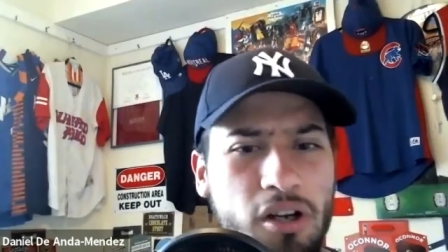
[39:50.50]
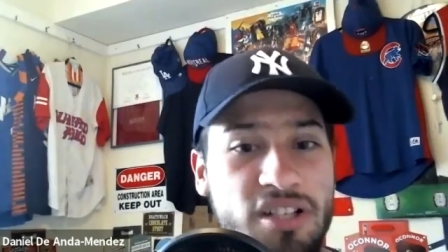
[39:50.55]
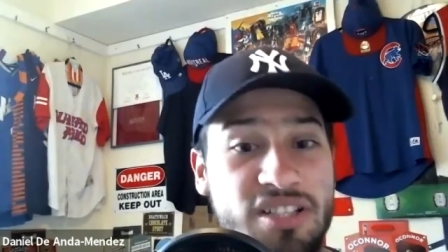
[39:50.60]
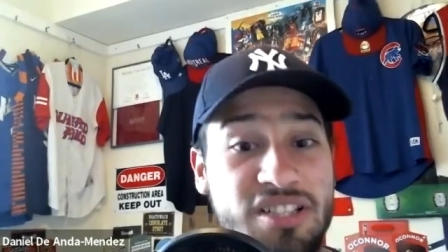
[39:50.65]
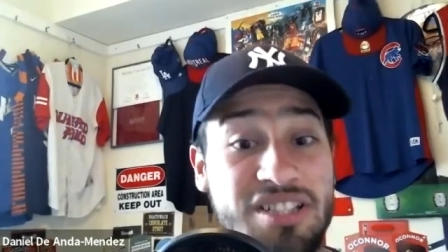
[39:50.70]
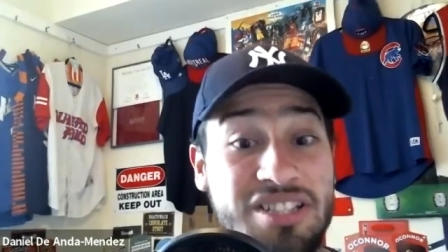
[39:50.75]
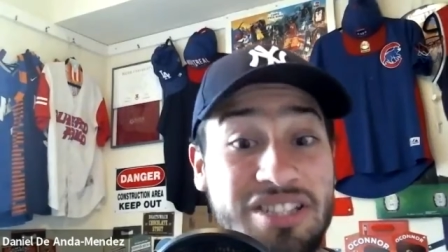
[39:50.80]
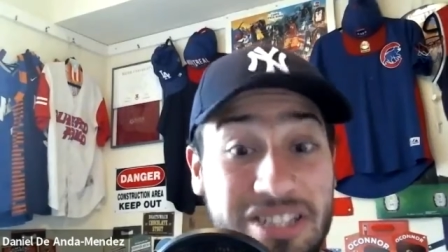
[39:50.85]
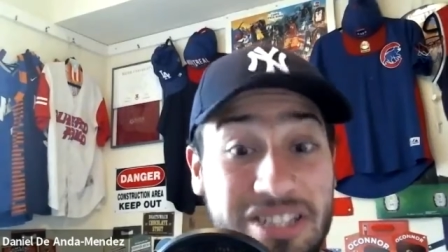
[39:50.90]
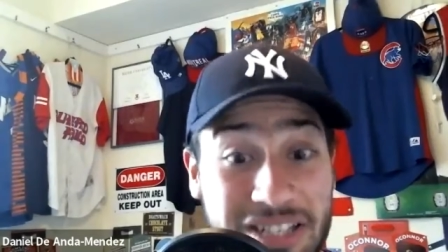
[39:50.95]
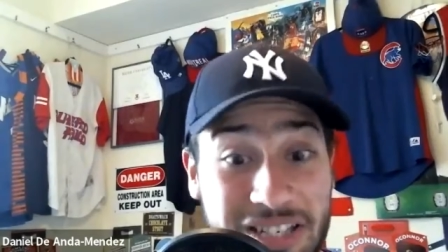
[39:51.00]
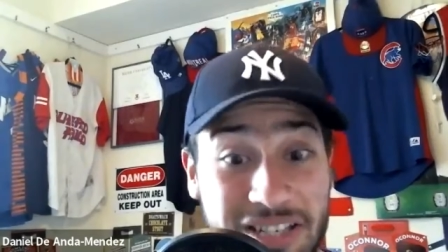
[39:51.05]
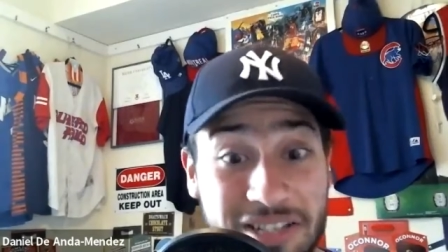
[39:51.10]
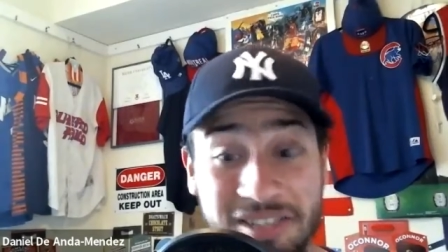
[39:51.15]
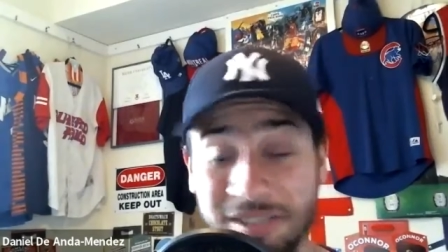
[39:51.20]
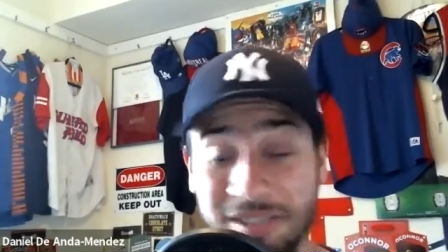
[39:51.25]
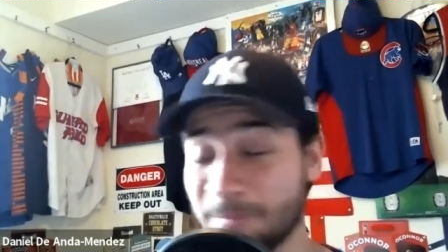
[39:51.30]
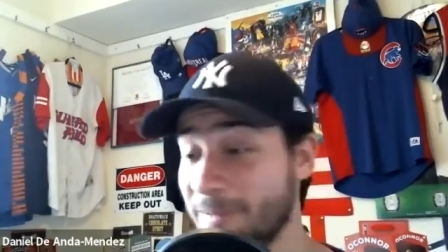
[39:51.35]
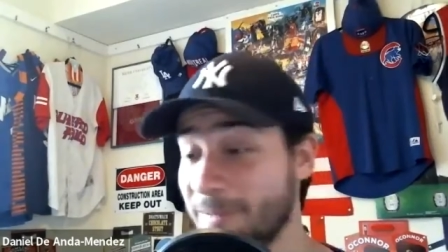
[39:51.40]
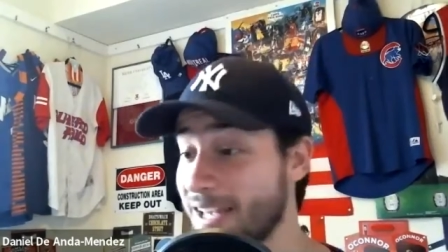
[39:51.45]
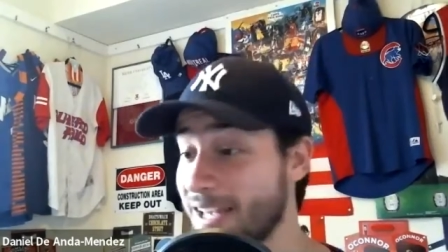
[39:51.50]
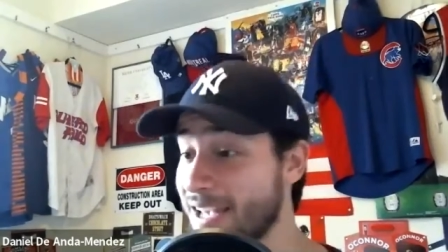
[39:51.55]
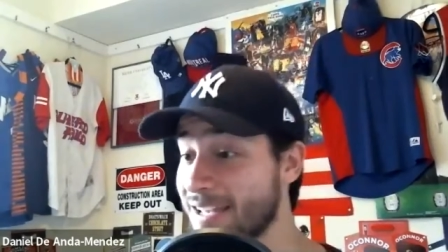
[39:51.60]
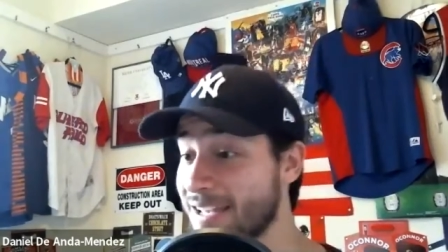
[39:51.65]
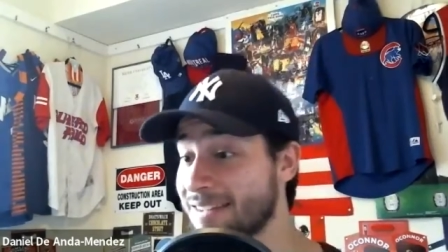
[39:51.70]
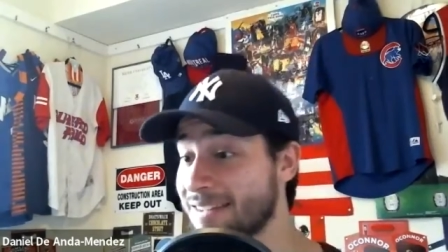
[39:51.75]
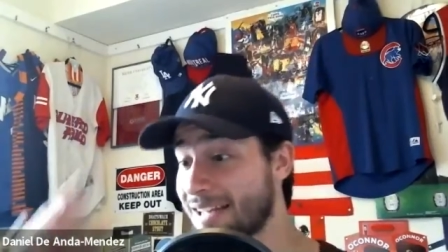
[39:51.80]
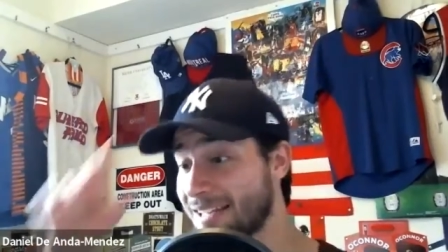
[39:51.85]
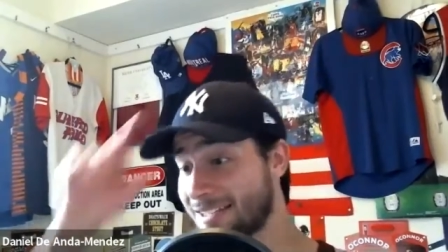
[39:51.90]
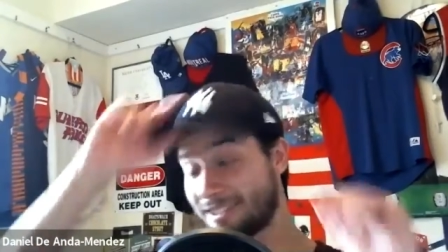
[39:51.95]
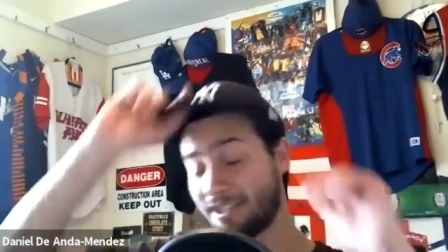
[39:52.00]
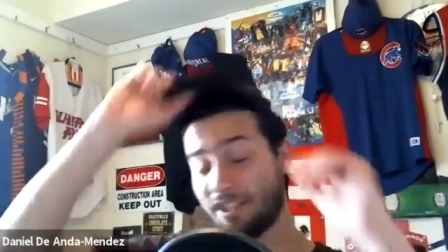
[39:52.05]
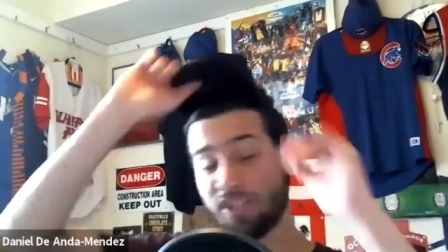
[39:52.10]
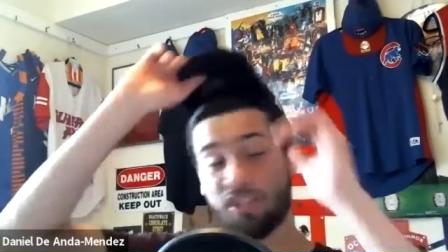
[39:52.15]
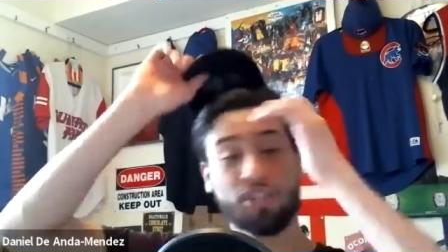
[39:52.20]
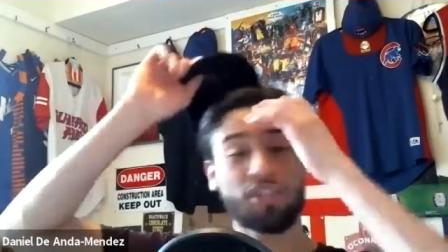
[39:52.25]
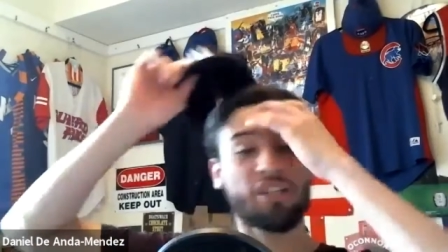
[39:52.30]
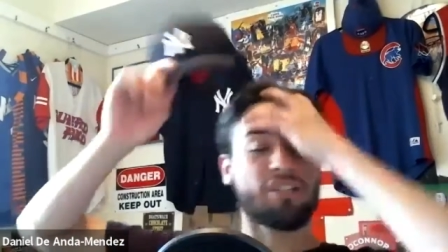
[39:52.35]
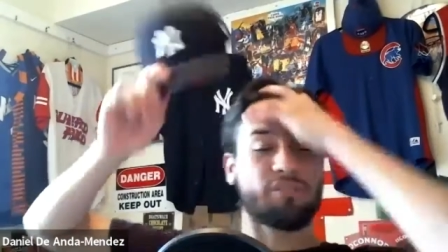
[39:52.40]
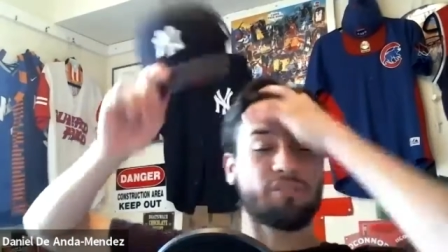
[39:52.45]
sheesh, man, that's a
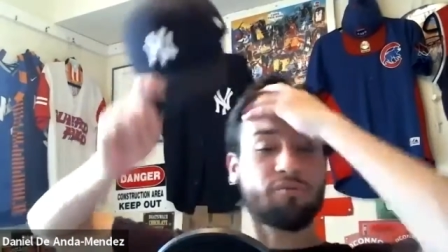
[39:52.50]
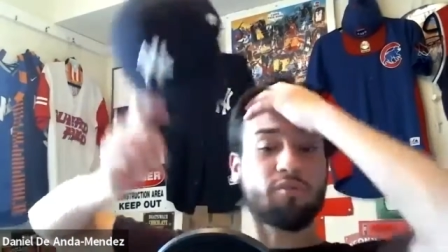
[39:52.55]
good